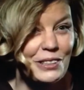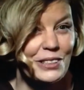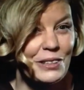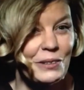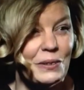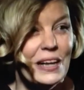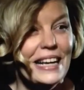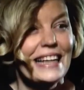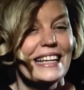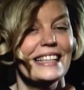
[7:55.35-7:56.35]
So
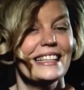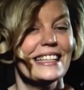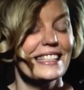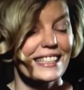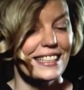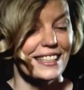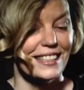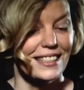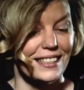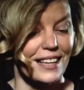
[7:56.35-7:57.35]
this
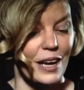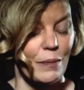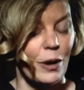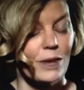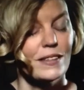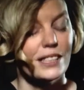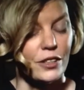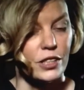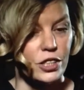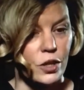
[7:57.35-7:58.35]
is part of a
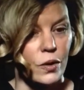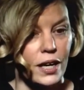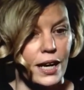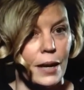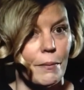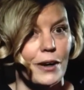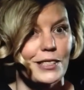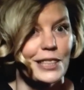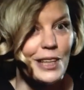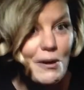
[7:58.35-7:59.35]
series showing in
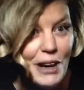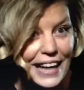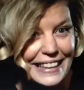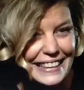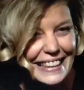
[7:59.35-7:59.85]
Barcelona